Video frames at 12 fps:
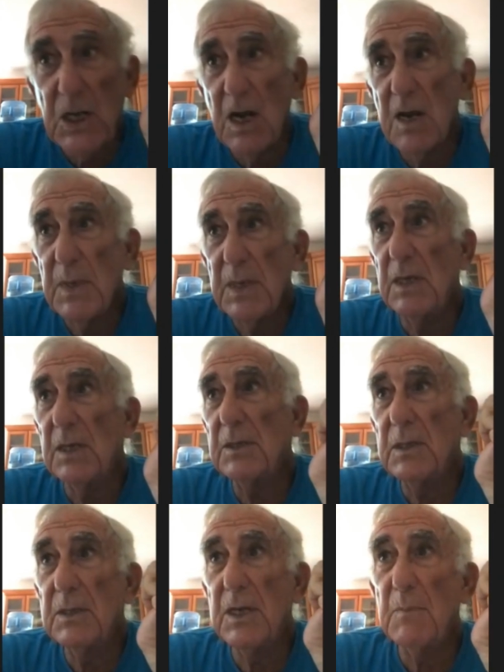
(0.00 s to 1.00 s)
time
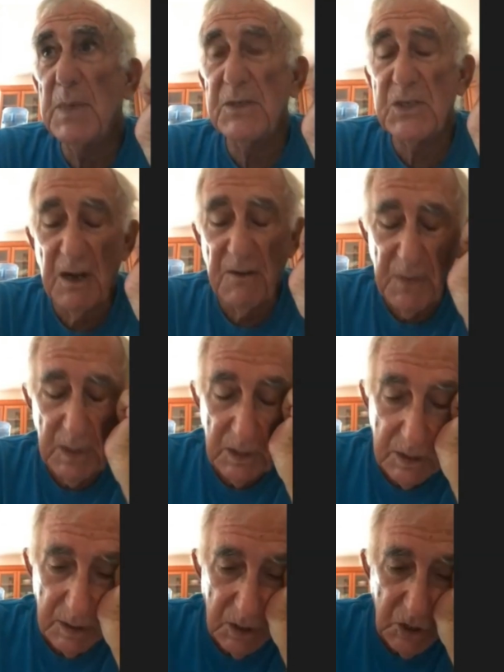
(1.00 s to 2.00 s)
in the mid
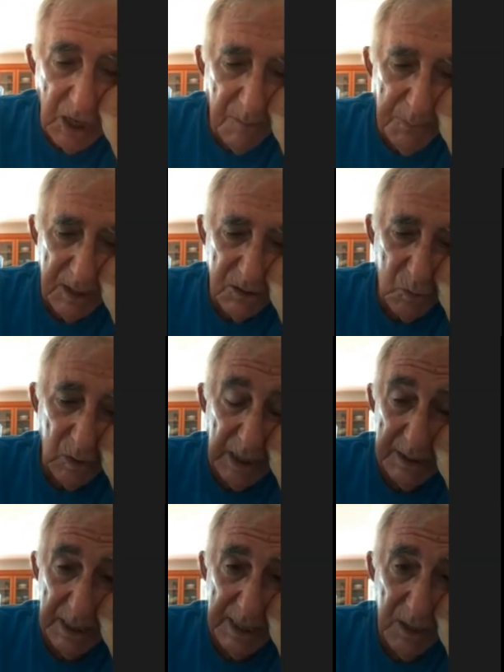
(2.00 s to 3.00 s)
seventies, the Japanese were
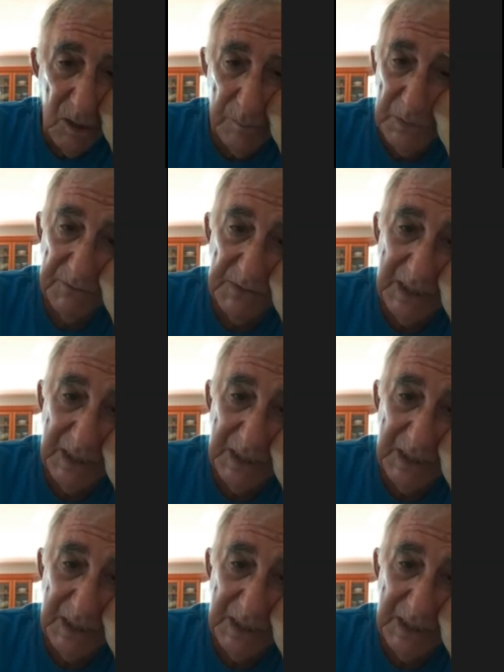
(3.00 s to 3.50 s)
like the Arabs of